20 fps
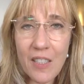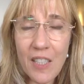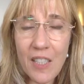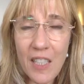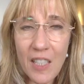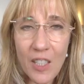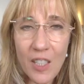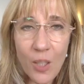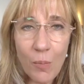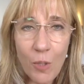
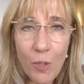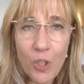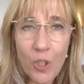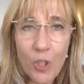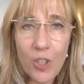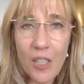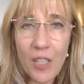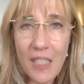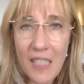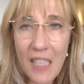the
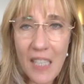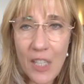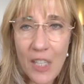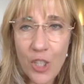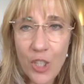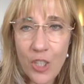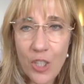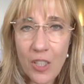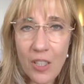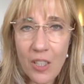
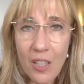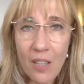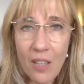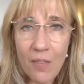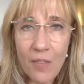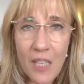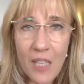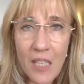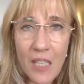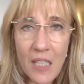commercialization of
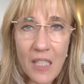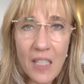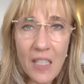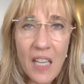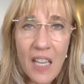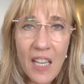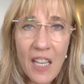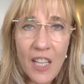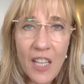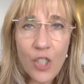this
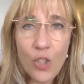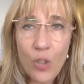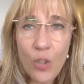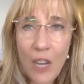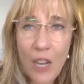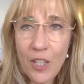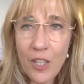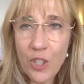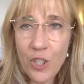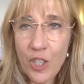
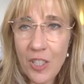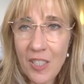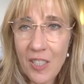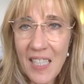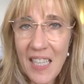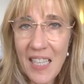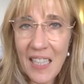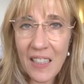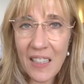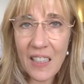extraction
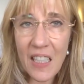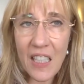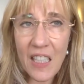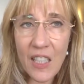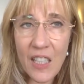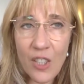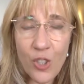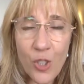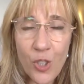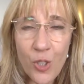
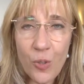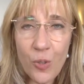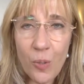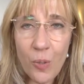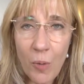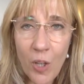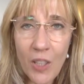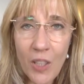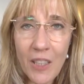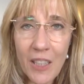technique to the
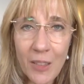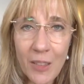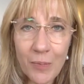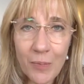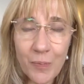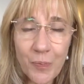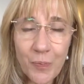market?